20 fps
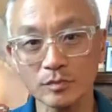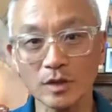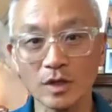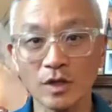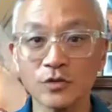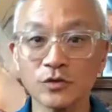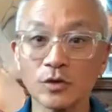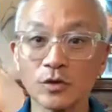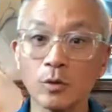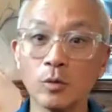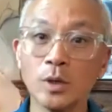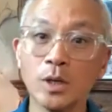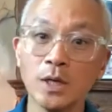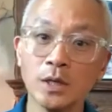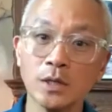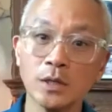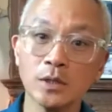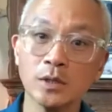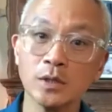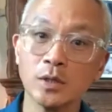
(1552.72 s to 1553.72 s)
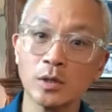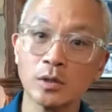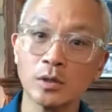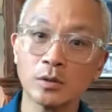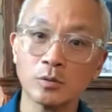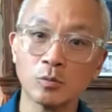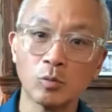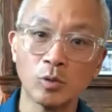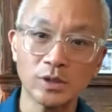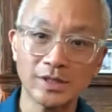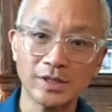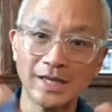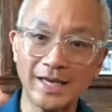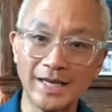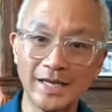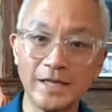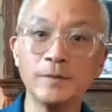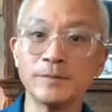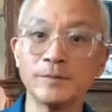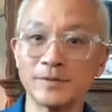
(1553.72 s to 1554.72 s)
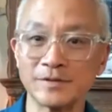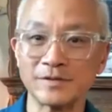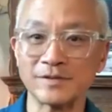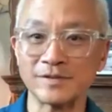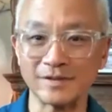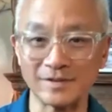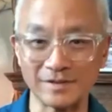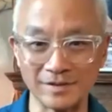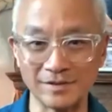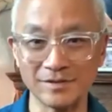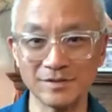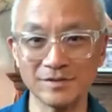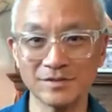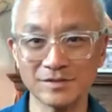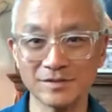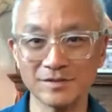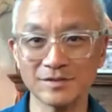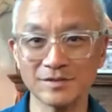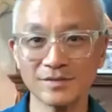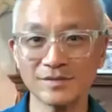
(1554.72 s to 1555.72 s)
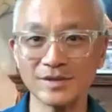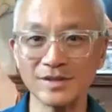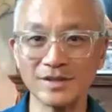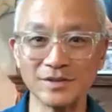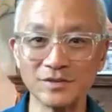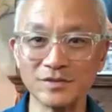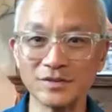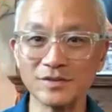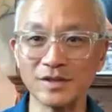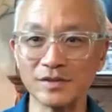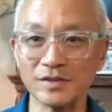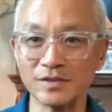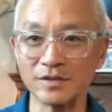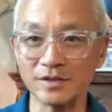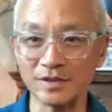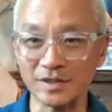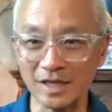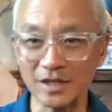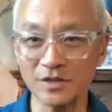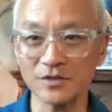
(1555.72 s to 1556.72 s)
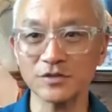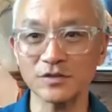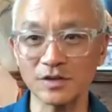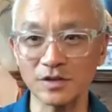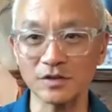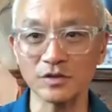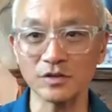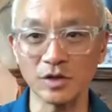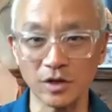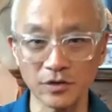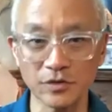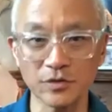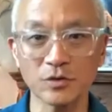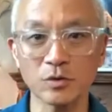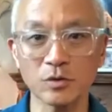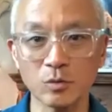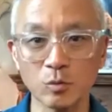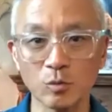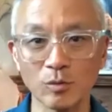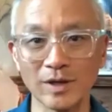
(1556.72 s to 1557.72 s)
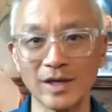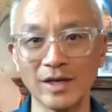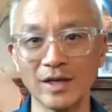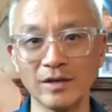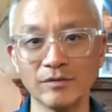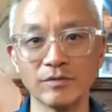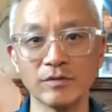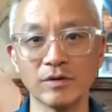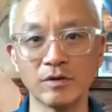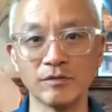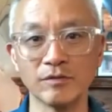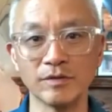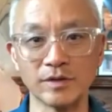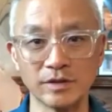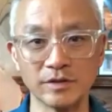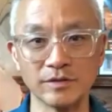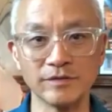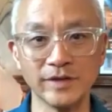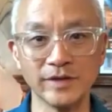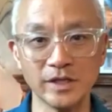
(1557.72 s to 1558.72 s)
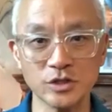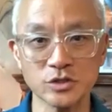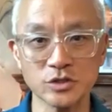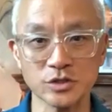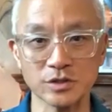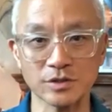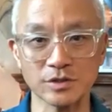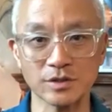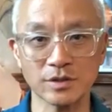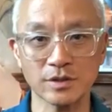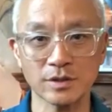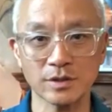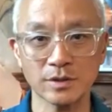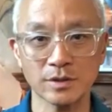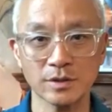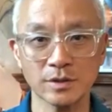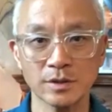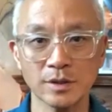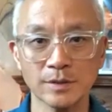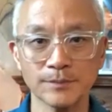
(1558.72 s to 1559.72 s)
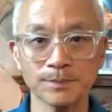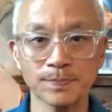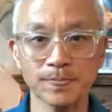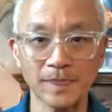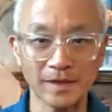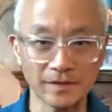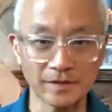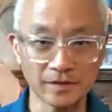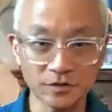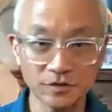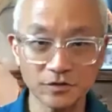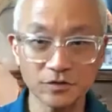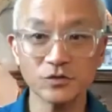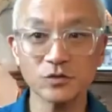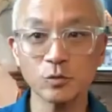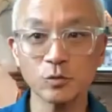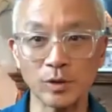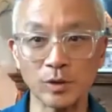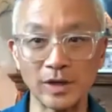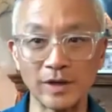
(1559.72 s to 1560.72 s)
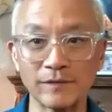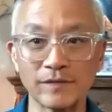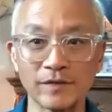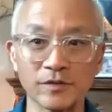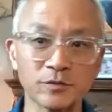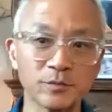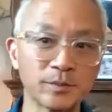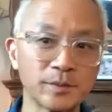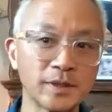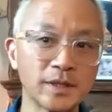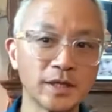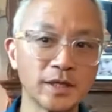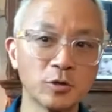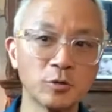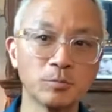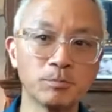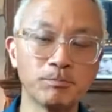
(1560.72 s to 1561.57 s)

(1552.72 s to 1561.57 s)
So what cannabis is another wave of innovation. And this is a wave that's been held